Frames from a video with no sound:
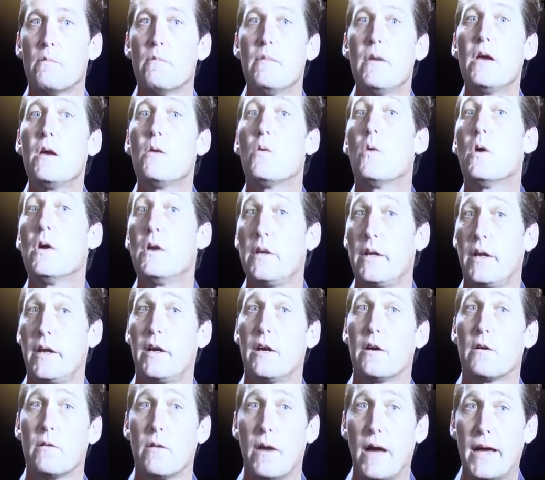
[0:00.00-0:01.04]
may one
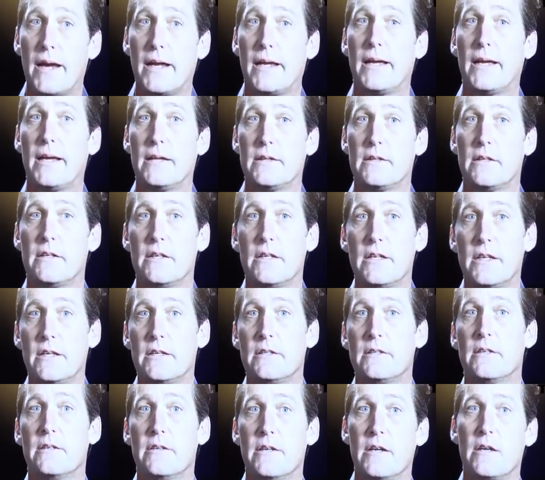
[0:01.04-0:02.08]
day eradicate the need to